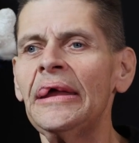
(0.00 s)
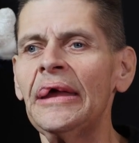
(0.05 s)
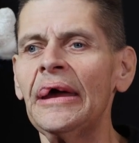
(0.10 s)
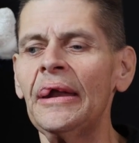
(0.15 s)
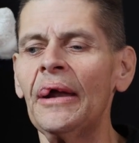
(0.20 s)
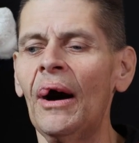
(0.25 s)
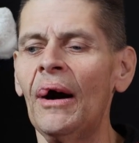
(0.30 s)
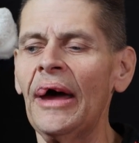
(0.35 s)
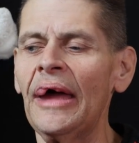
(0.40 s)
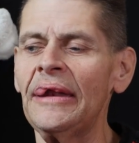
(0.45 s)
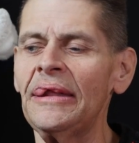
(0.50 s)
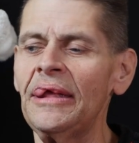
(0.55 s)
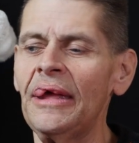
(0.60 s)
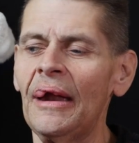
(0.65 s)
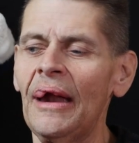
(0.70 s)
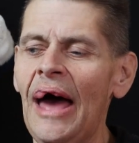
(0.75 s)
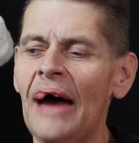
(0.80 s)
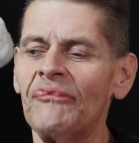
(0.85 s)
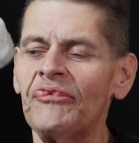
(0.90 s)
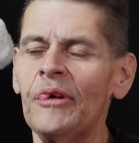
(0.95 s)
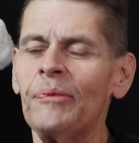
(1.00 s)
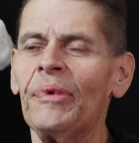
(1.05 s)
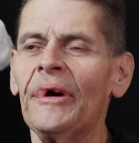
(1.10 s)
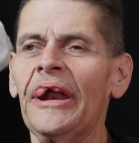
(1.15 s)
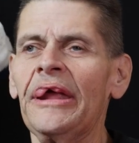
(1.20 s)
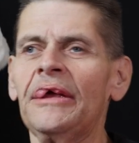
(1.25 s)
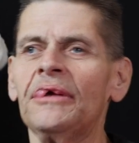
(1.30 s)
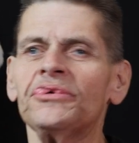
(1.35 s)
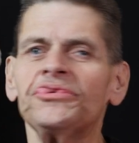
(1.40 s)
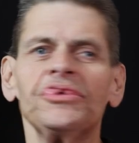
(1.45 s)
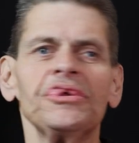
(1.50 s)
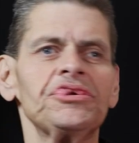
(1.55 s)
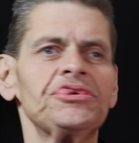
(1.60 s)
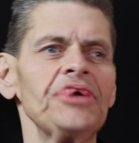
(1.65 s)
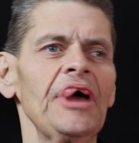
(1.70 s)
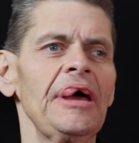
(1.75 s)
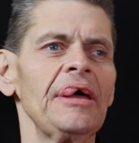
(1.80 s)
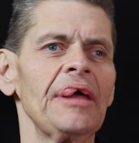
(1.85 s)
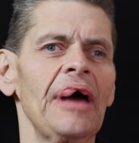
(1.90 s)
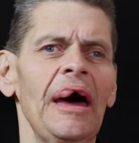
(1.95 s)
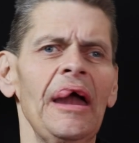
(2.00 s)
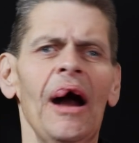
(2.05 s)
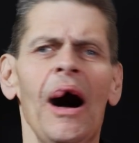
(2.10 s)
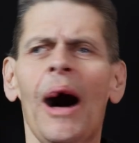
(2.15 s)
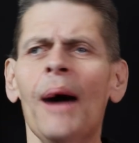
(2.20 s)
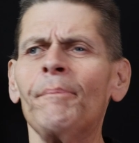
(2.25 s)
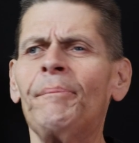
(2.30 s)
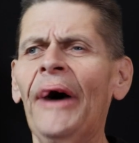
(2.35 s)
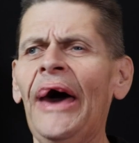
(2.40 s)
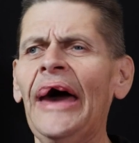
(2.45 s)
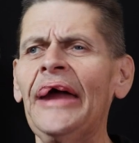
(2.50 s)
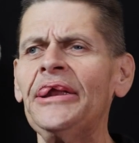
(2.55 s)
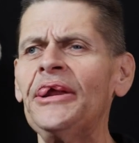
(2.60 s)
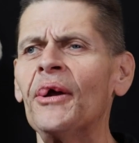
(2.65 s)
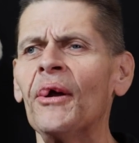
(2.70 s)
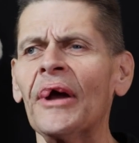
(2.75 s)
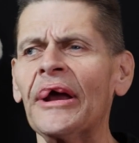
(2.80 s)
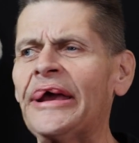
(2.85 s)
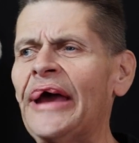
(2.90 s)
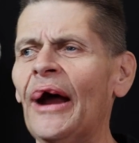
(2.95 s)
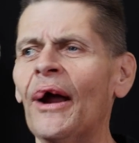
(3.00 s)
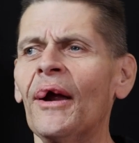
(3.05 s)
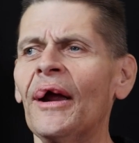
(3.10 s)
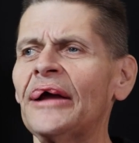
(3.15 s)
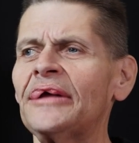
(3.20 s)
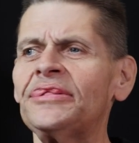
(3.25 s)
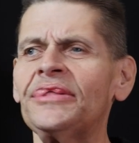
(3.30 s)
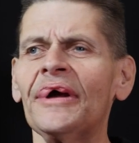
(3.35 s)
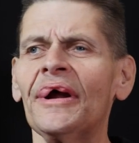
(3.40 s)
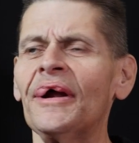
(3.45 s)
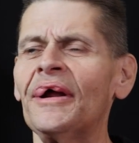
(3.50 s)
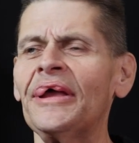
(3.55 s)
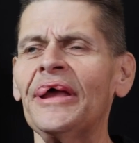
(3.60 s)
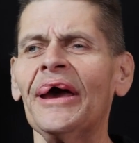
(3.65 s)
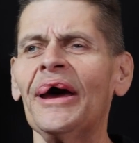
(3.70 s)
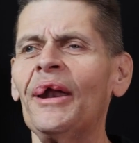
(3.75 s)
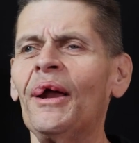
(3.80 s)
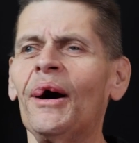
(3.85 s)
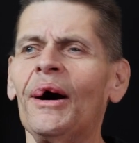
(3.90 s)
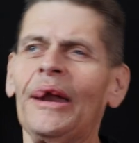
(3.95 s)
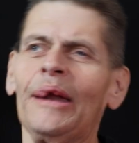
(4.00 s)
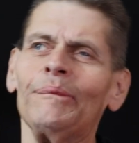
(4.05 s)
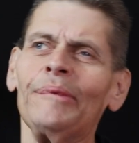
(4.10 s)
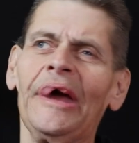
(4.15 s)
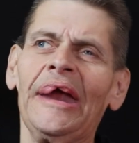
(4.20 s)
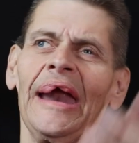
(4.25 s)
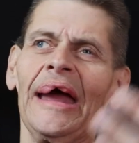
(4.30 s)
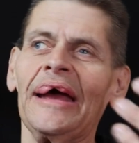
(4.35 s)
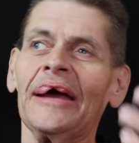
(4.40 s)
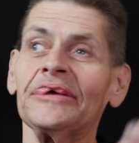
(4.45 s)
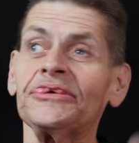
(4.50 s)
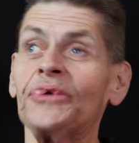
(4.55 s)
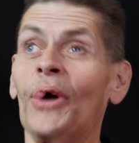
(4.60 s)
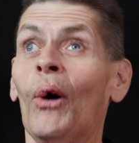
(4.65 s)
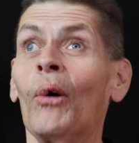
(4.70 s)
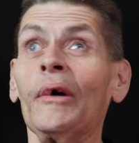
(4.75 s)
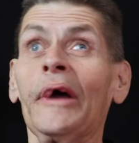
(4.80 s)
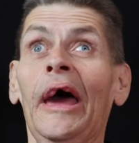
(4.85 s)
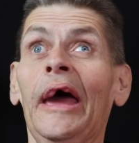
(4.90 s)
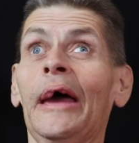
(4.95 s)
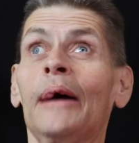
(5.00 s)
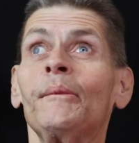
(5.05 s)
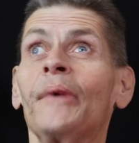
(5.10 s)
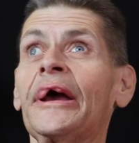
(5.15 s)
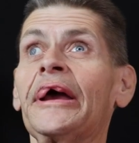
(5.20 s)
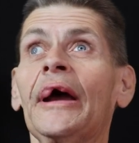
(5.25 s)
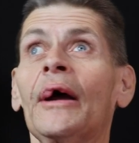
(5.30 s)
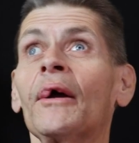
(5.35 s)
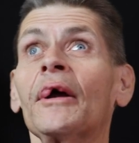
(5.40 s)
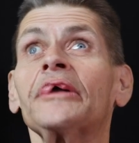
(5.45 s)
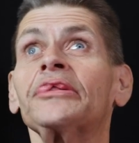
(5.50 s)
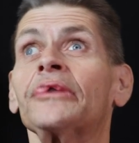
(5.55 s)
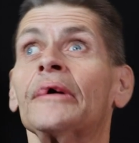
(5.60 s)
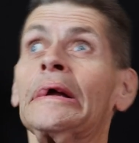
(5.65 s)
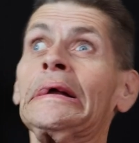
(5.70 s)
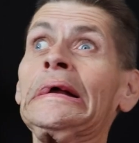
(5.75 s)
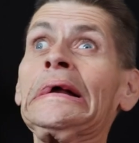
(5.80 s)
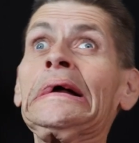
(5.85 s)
You know, and yeah, everybody used to say that. Oh, Pat, you're a character. You know what I mean? I guess okay, I'm a character.